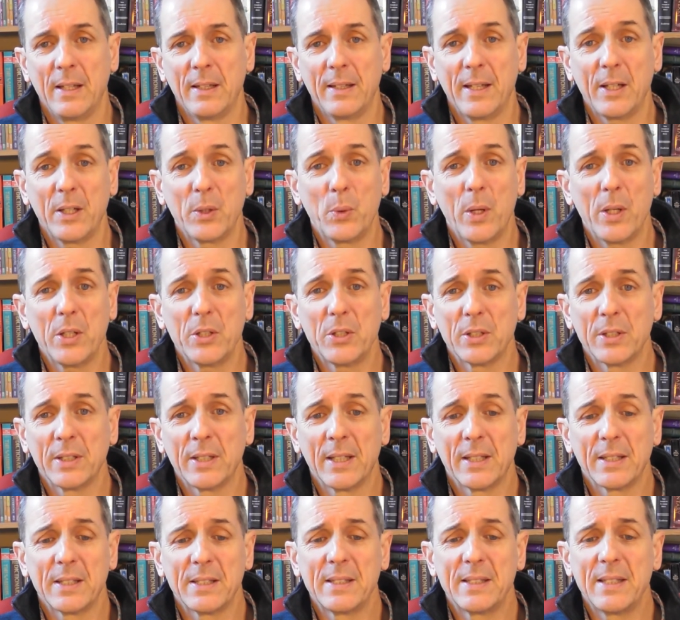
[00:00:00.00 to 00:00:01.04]
That question
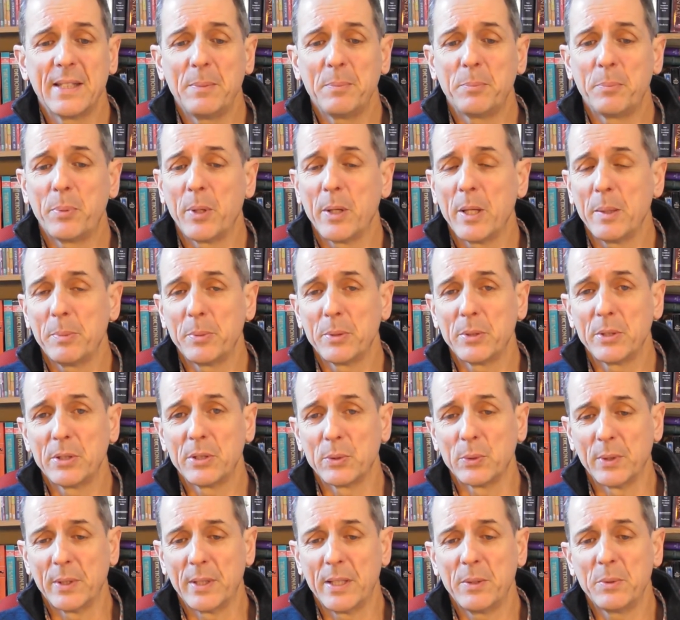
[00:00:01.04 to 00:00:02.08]
had a deep purpose
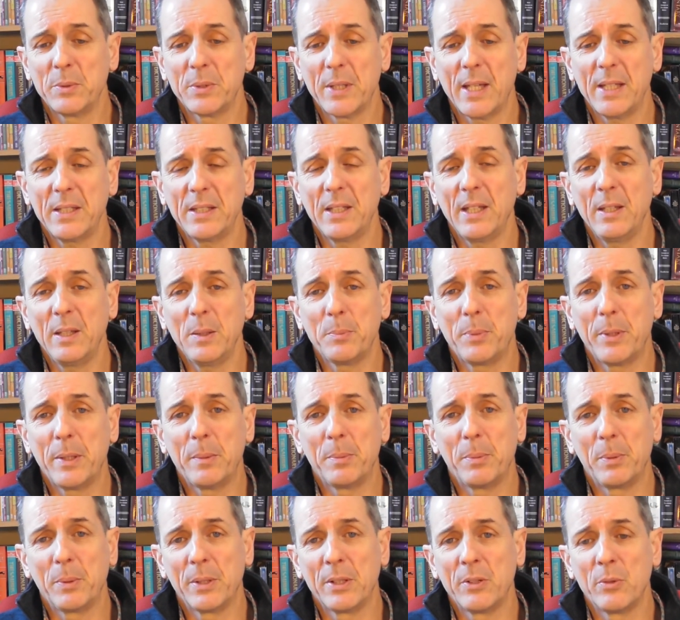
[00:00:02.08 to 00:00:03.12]
to it. He was asking the
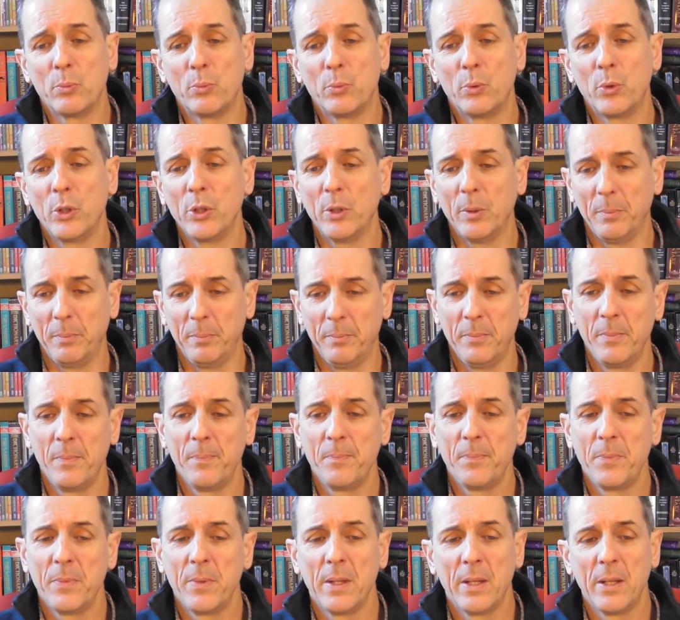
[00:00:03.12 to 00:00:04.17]
people in the room,
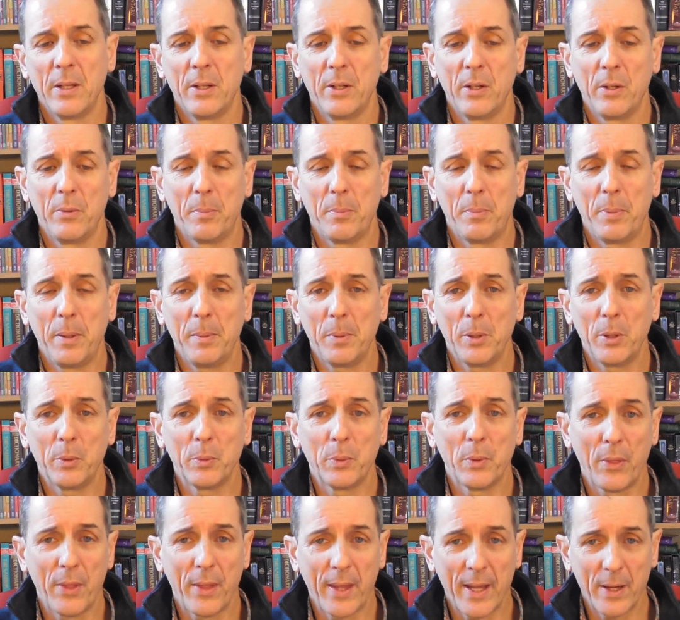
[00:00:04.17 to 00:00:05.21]
the people who
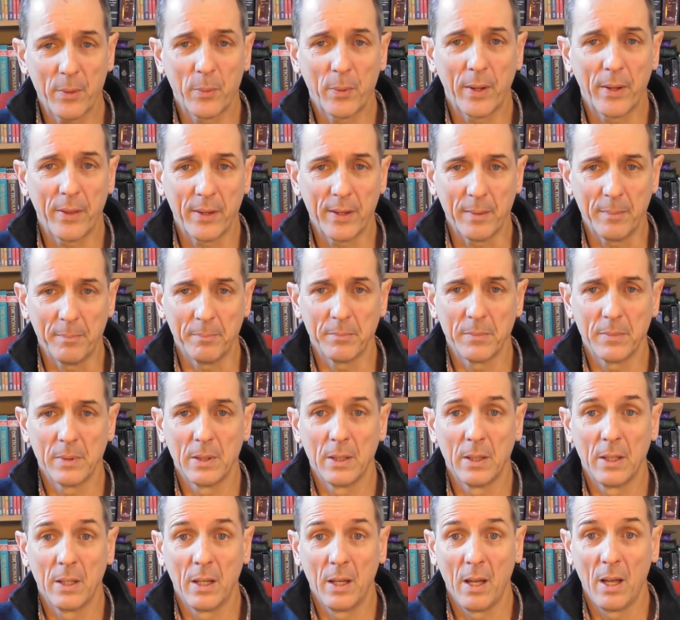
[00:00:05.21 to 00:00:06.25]
were there with him,
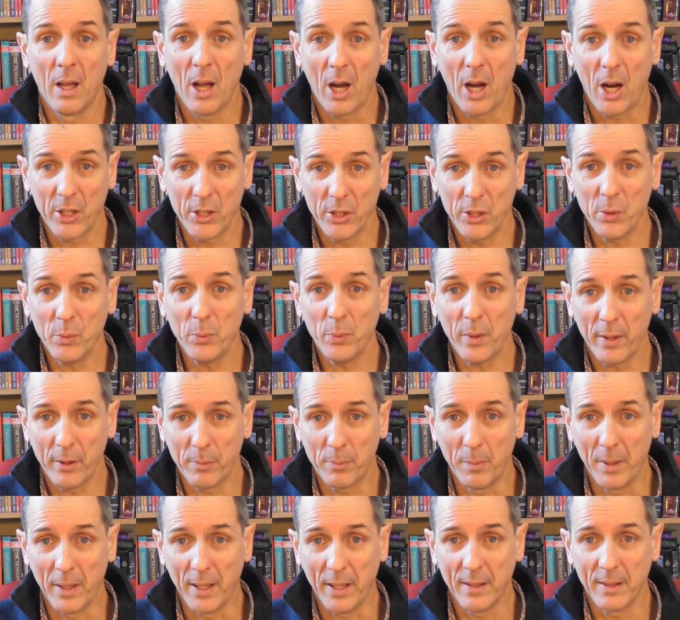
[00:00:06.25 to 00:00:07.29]
Are you with
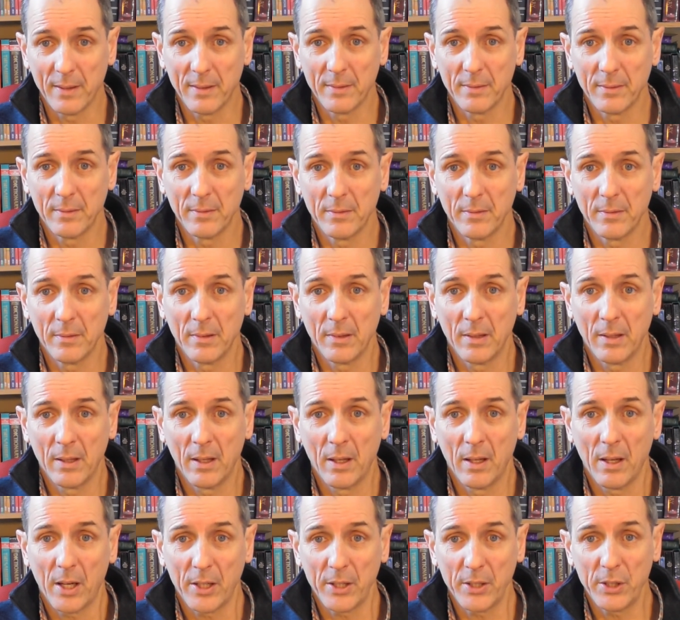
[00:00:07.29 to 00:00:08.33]
me?
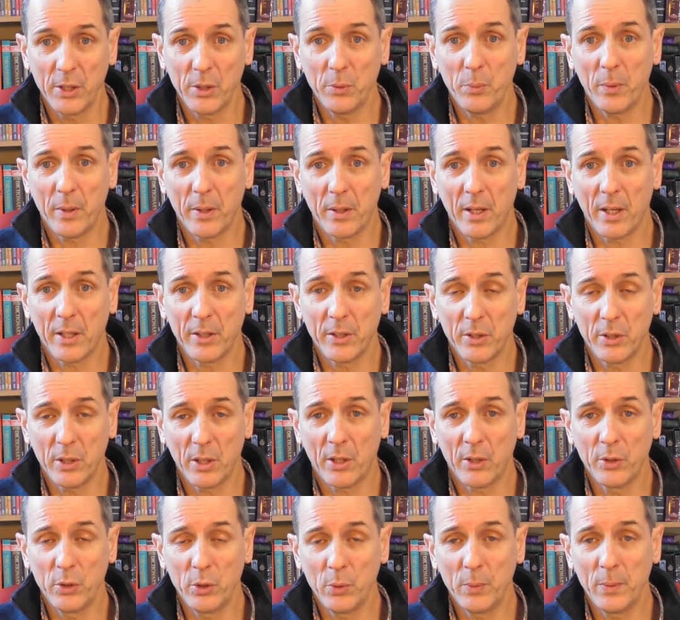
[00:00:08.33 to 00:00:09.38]
Are you, with, are,
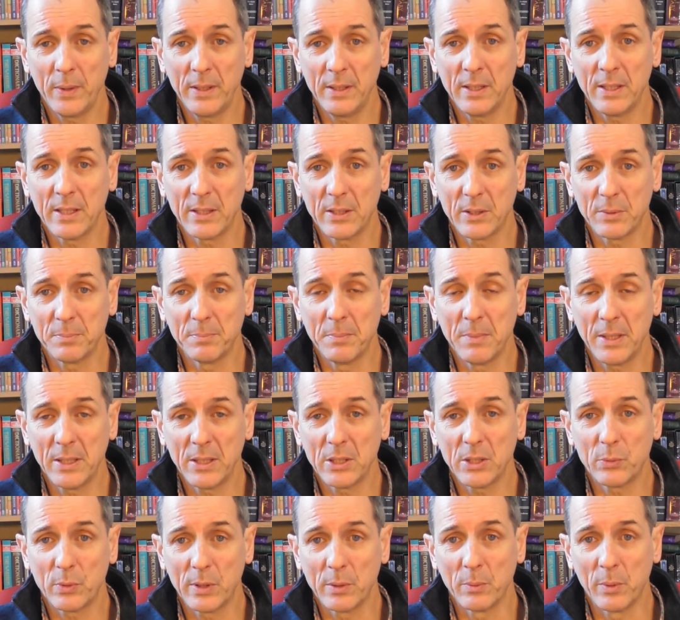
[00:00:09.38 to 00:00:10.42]
are you in this
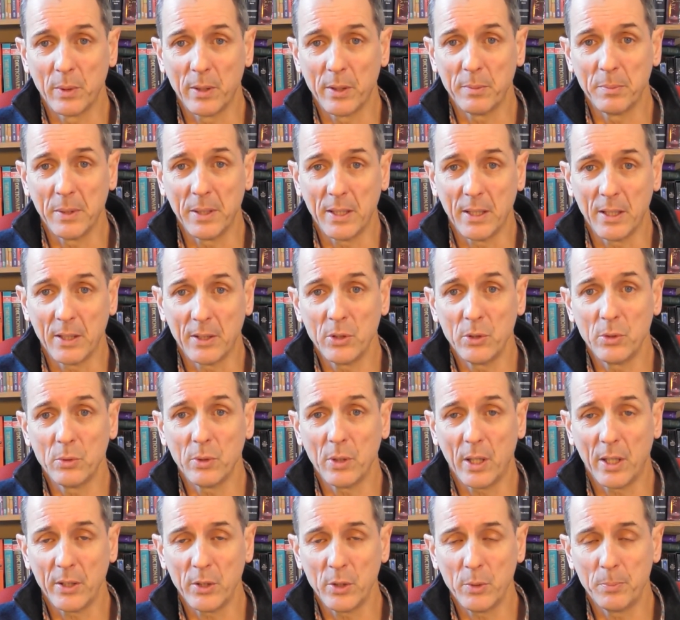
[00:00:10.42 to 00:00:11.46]
ministry with me? Are
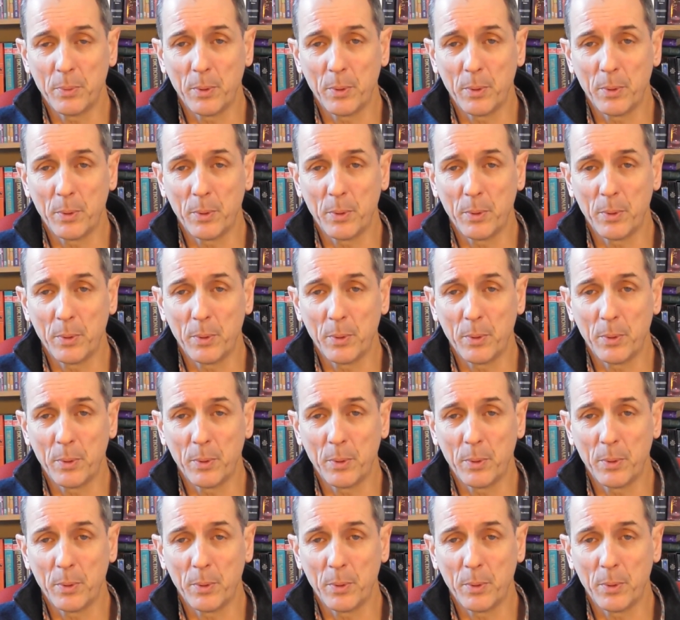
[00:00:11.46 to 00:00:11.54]
you, are you